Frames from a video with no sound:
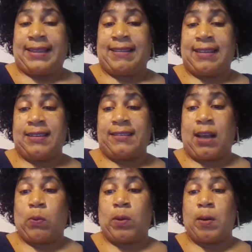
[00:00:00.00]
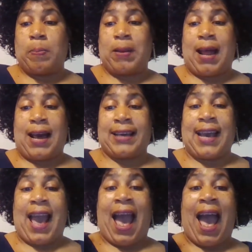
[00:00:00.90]
This I will
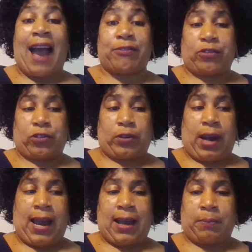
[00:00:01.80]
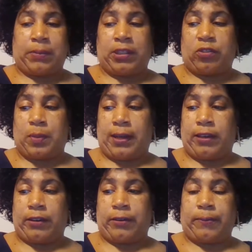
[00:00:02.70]
apply after I had bleached my
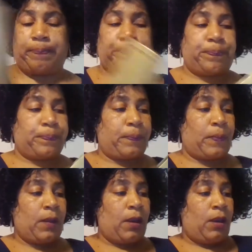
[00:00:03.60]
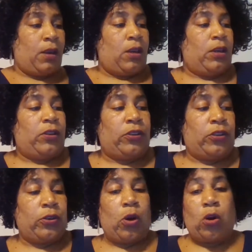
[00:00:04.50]
hair.
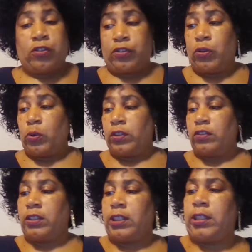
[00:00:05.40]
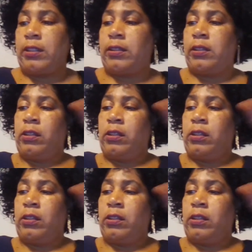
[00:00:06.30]
You're also going to need